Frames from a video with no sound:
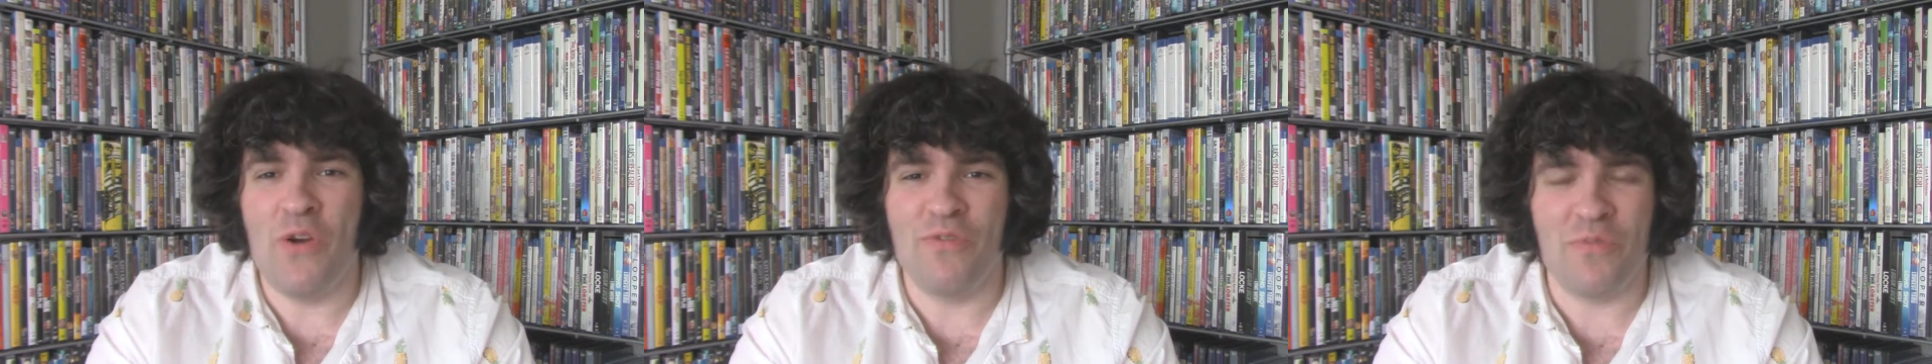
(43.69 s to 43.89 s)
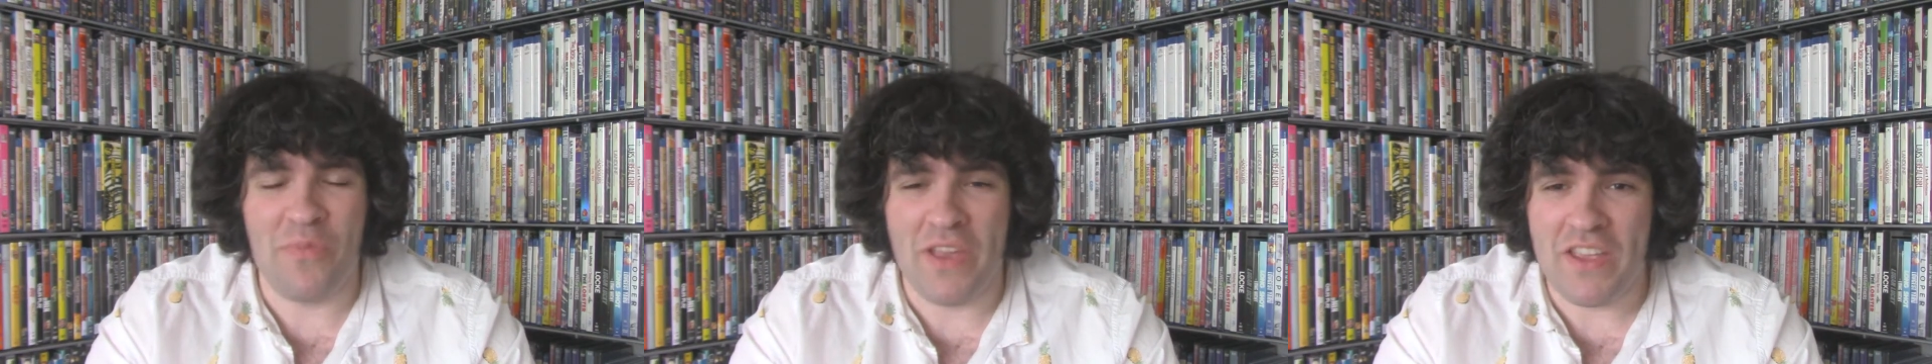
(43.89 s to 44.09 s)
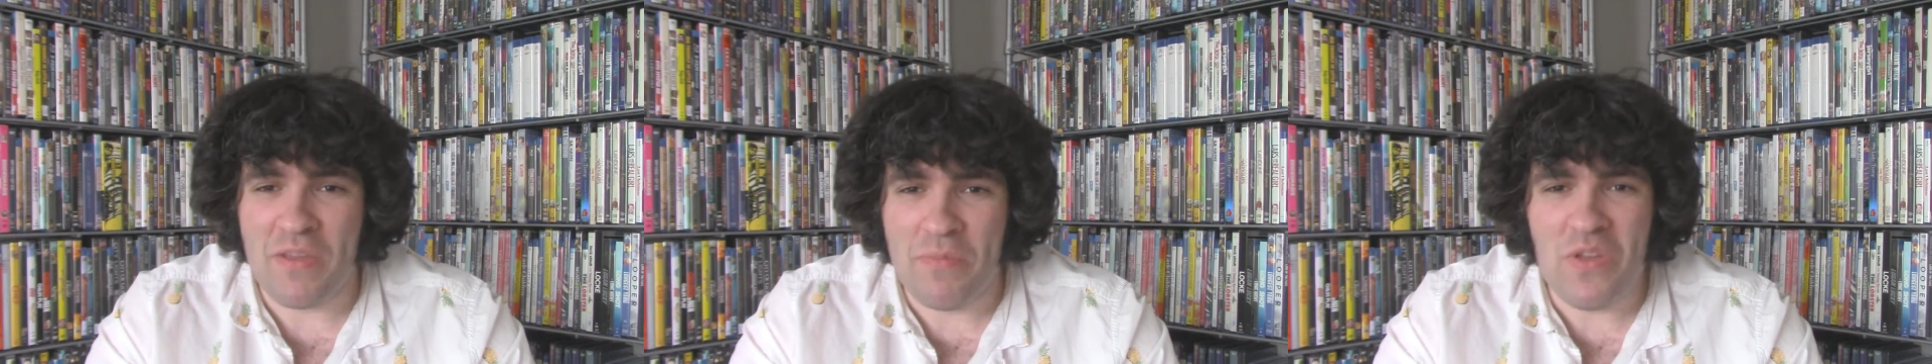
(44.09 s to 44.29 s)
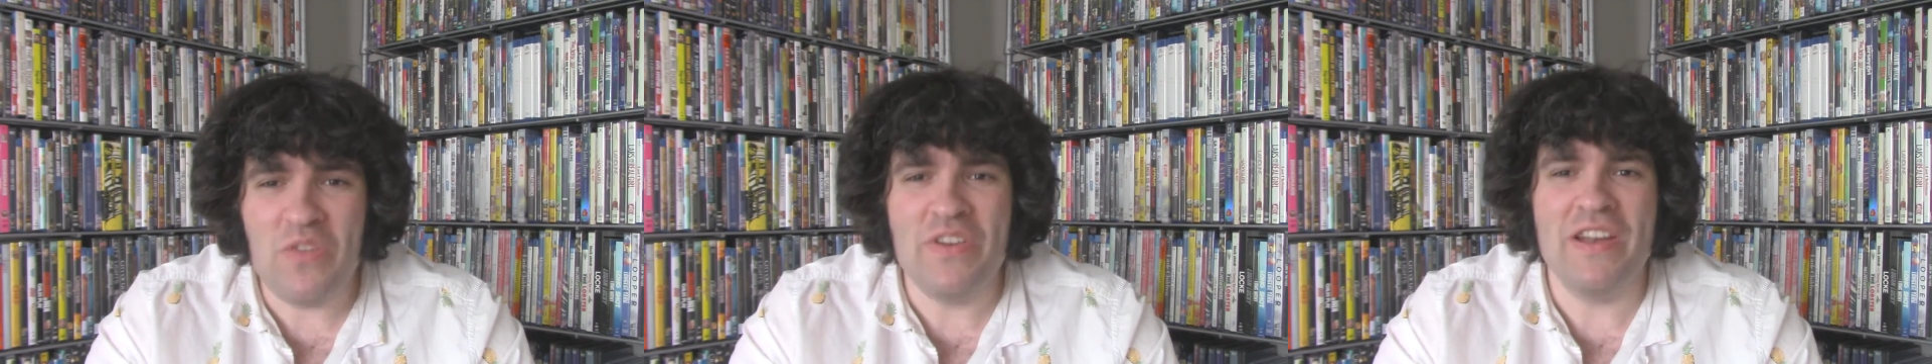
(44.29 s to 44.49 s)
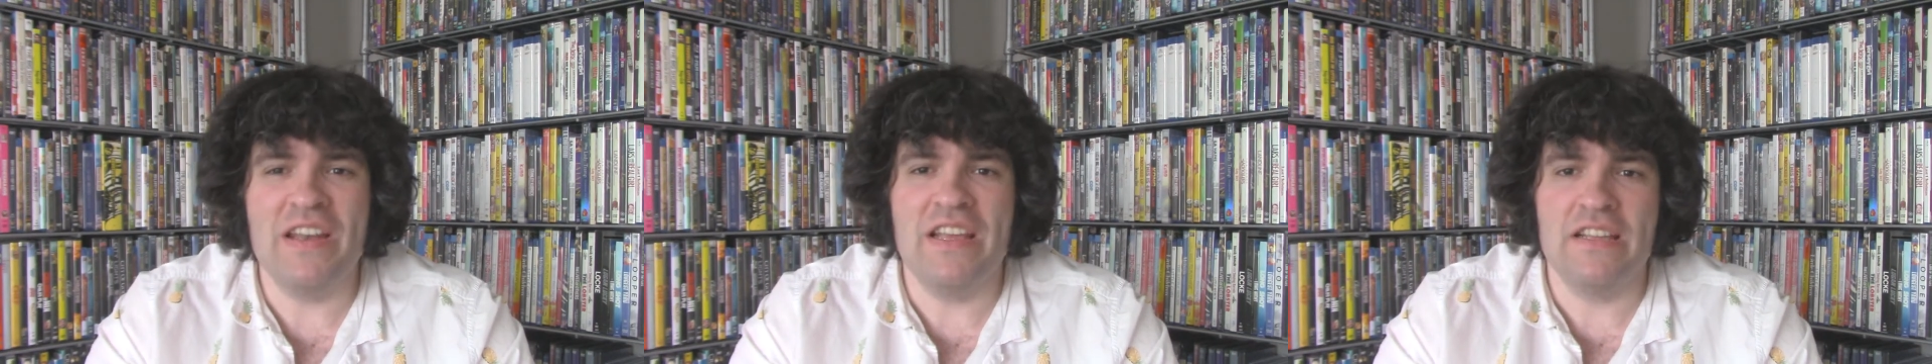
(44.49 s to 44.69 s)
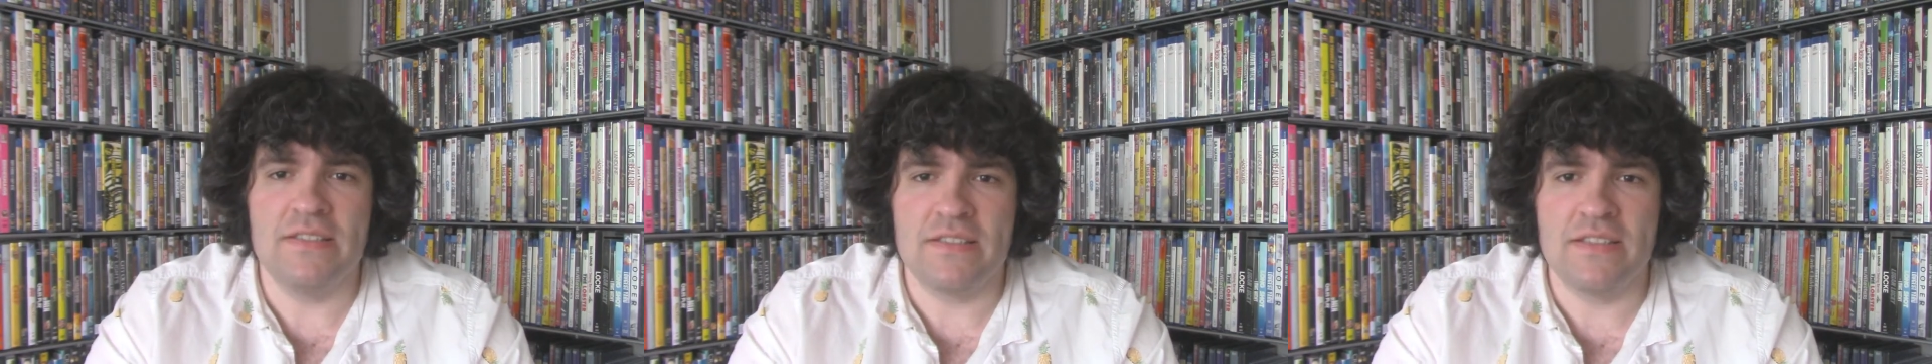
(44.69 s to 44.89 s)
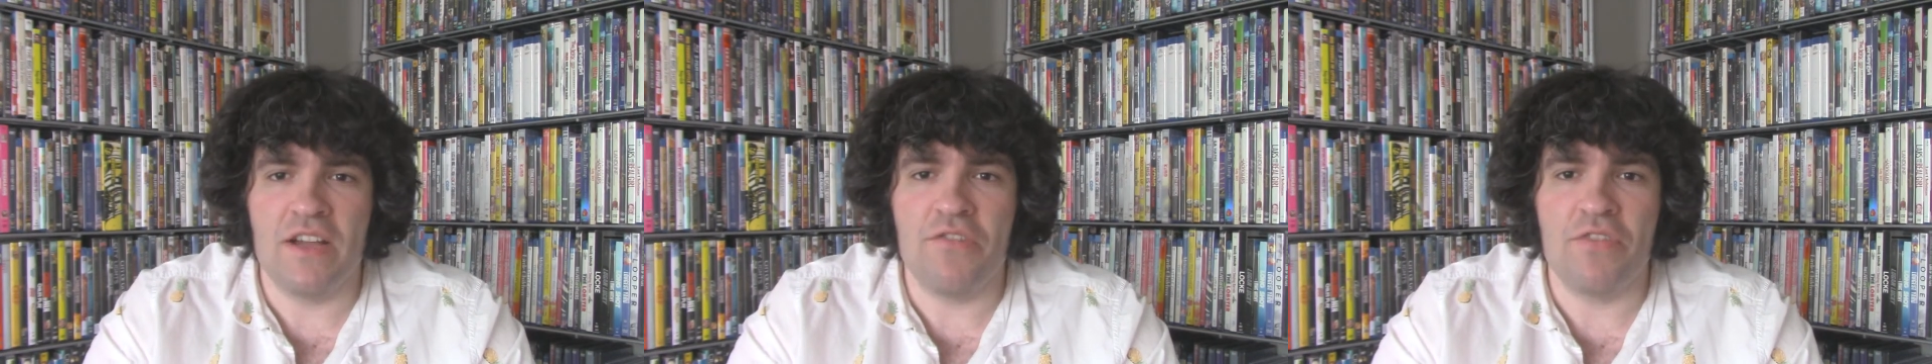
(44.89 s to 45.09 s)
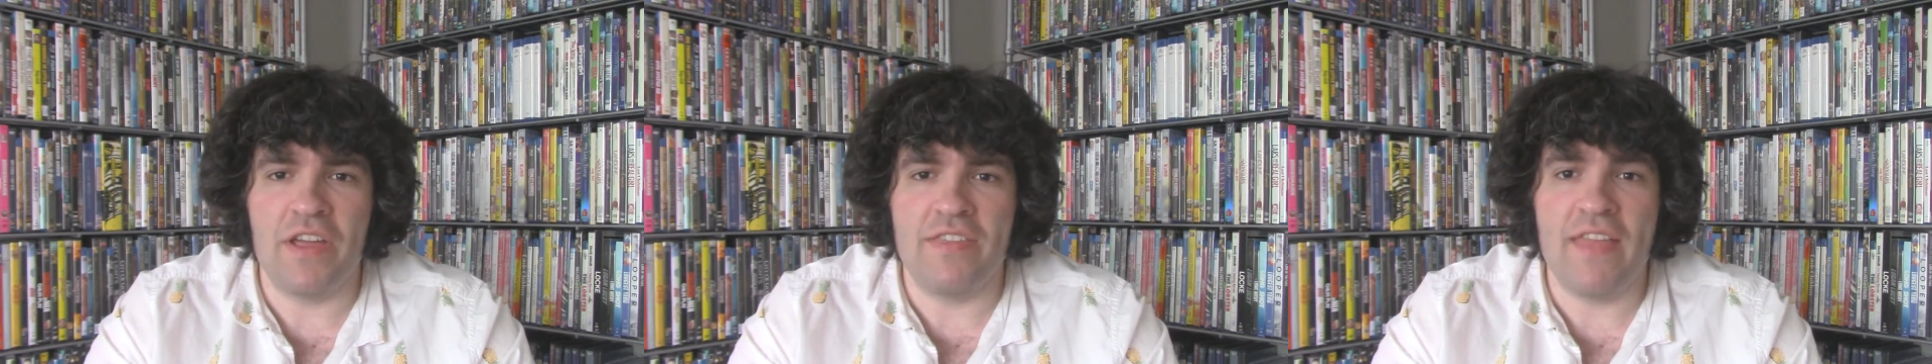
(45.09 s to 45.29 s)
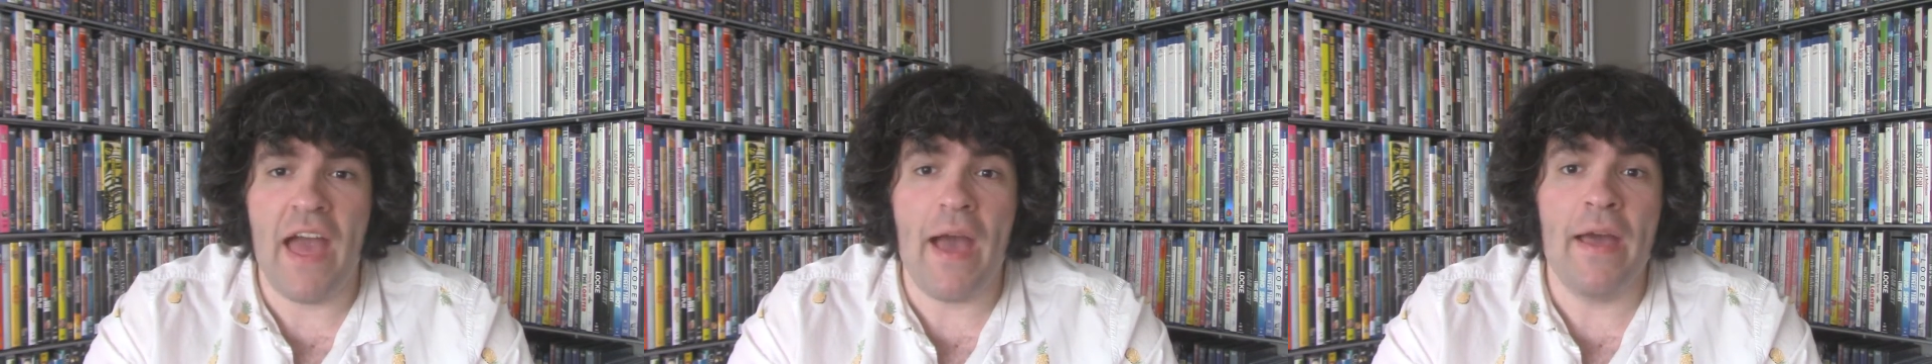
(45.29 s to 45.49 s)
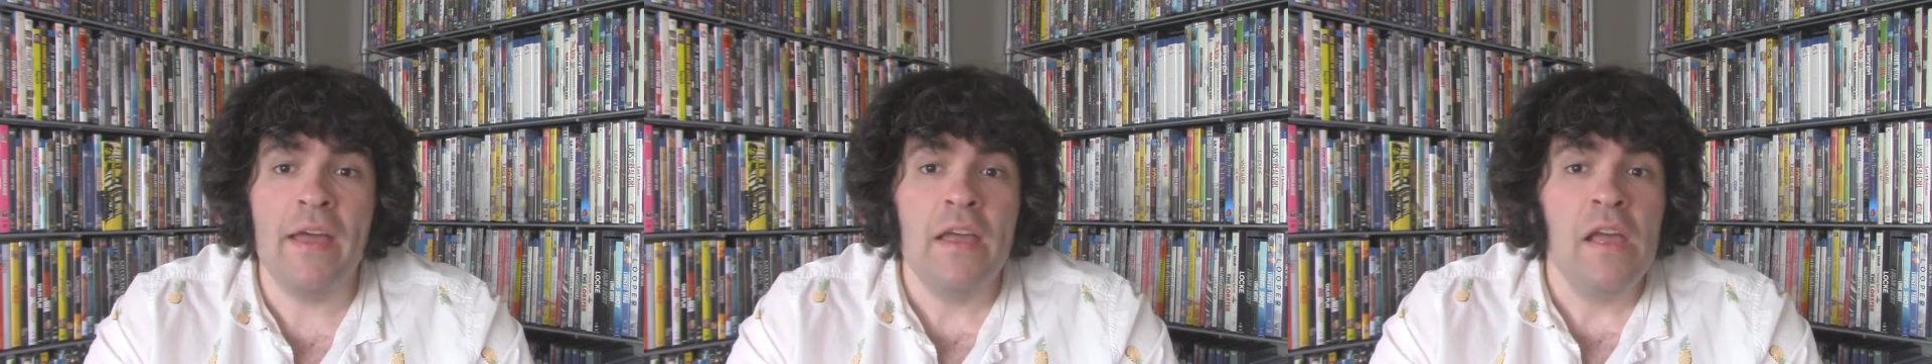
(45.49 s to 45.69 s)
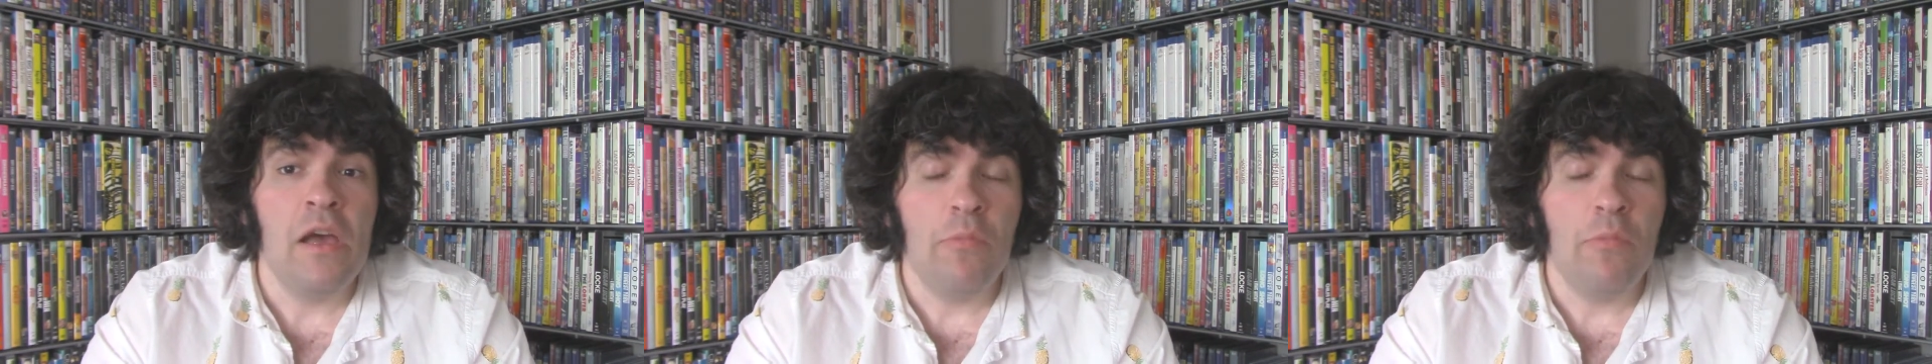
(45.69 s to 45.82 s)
from like Community and stuff like that,